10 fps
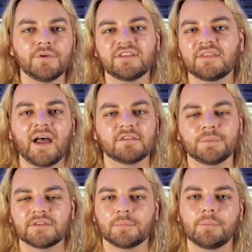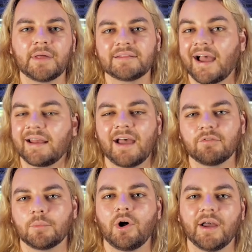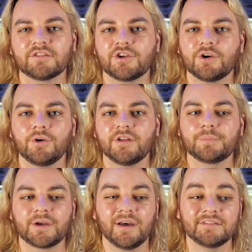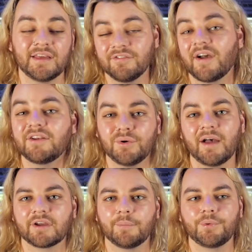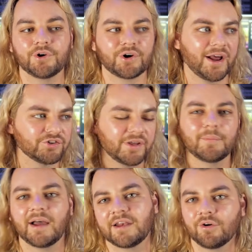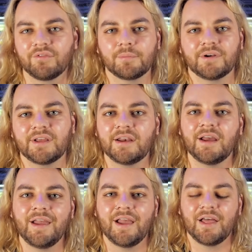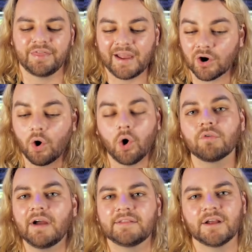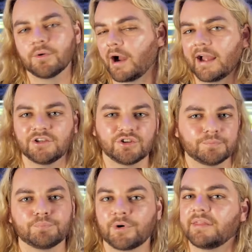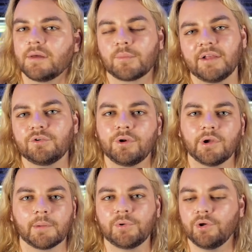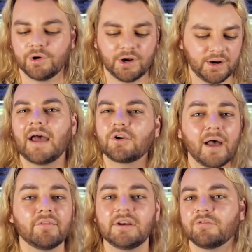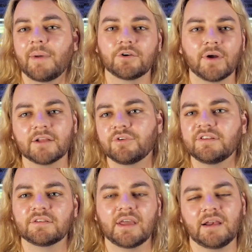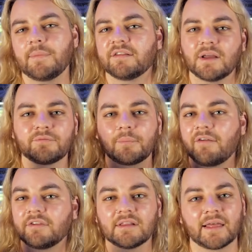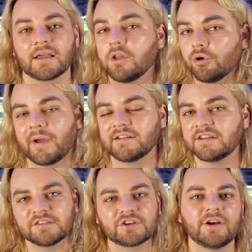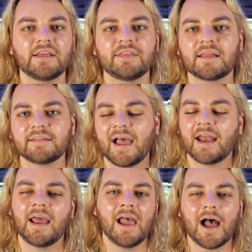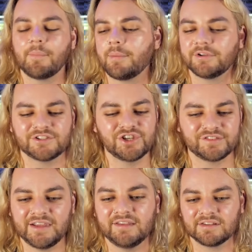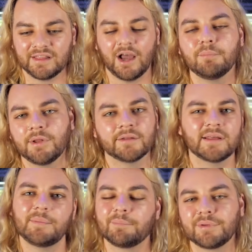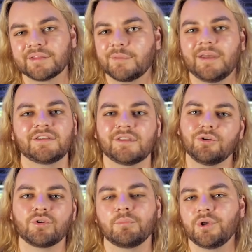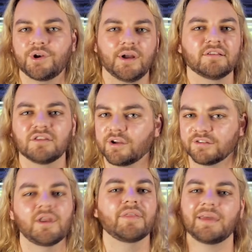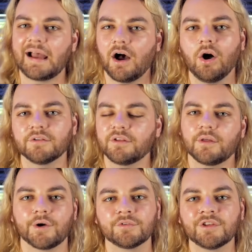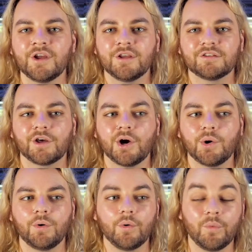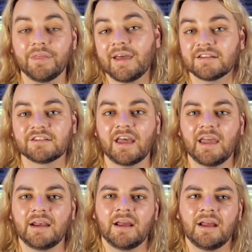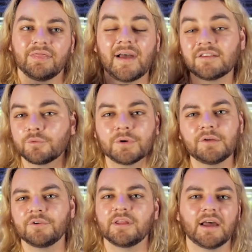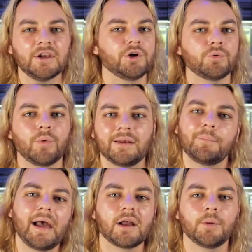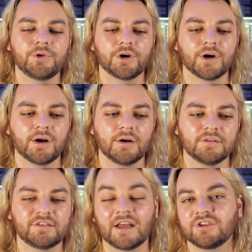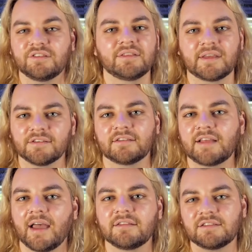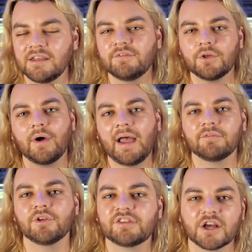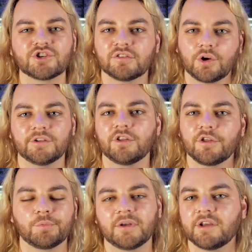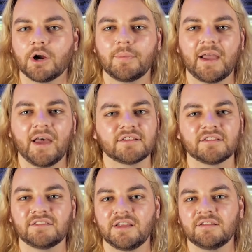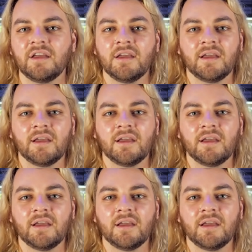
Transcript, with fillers: reason that I split them up like that and have them all external is because if I do have a computer crash like mine in November, member did, they are all right there where I can just bring them right to a new computer. I don't have any of my directories getting messed up from having to like clone my disk or anything like that. I'm able to just easily unplug them and plug them into the new computer as long as nothing got onto those. So with that said, that's a really, really kind of good way to back up your sessions and things like that is even though I have those sessions going to those one terabyte SSDs,